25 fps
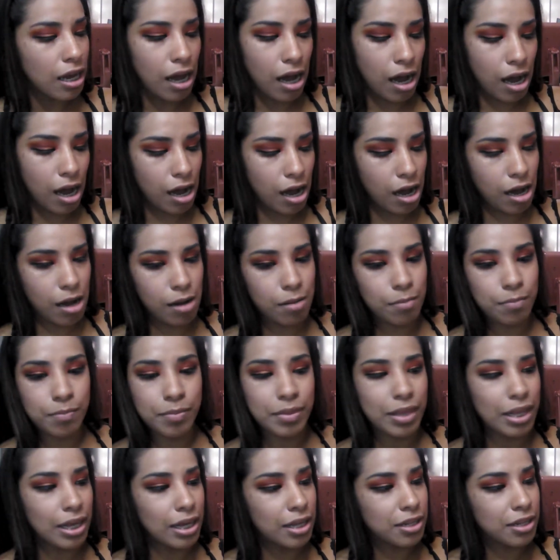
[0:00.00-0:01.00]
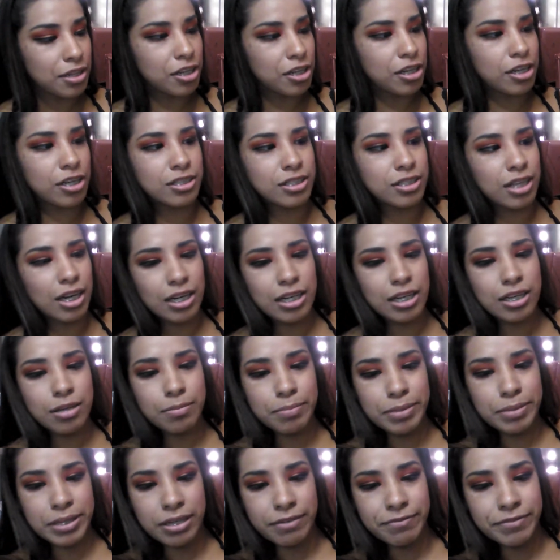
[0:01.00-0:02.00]
Um, there's a little
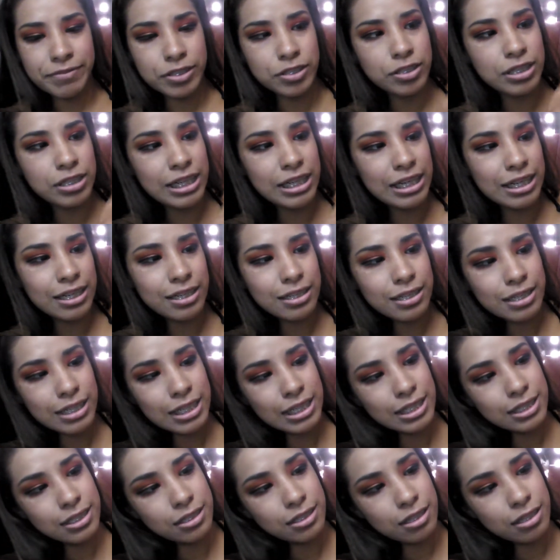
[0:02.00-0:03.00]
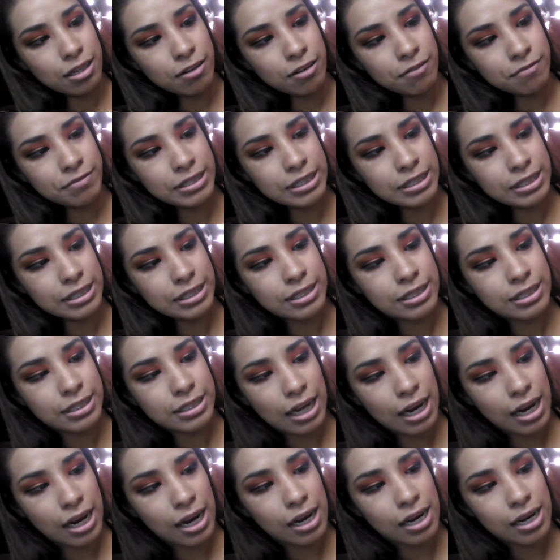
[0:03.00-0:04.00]
bit of uniqueness of the
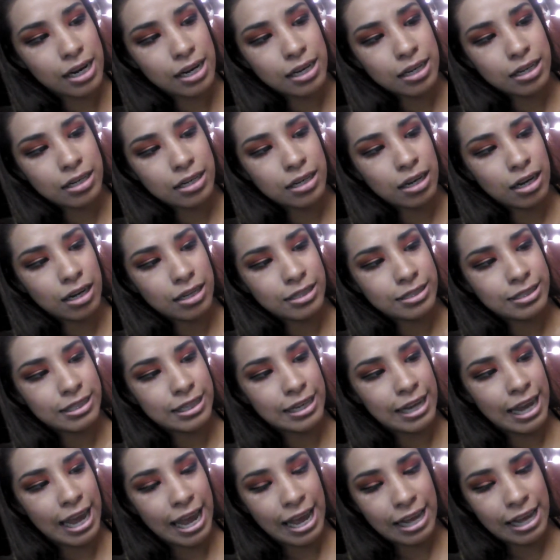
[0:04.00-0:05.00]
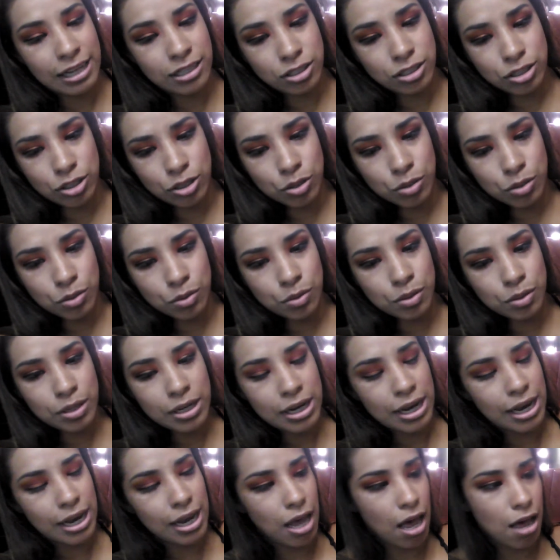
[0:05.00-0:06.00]
design on the handle.
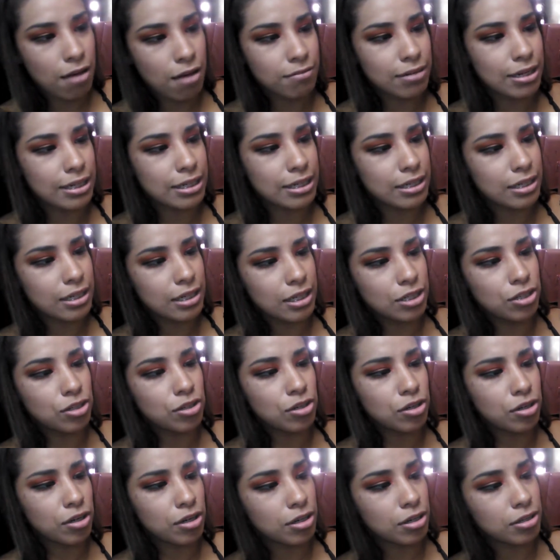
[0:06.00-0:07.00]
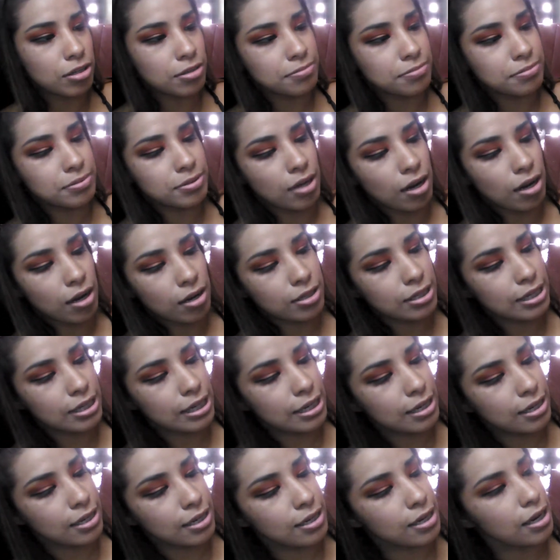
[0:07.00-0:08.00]
It have like little curves on
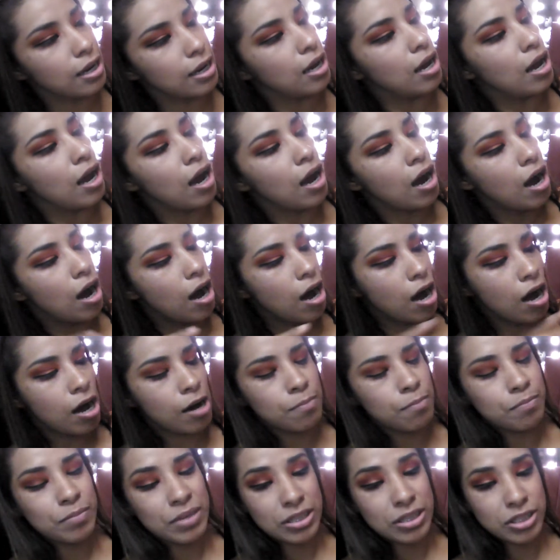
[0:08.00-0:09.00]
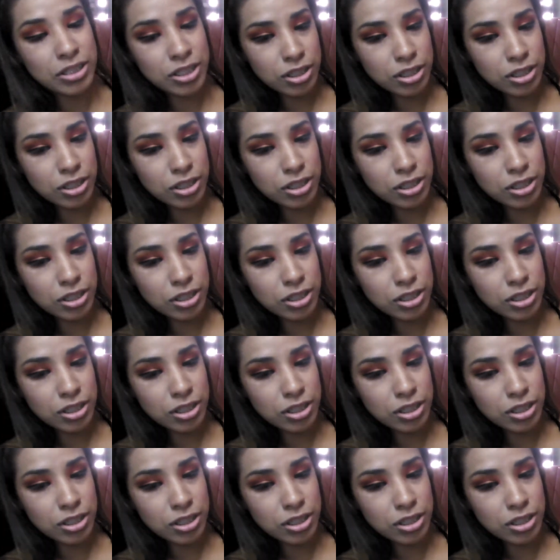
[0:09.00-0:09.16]
it. Um, it's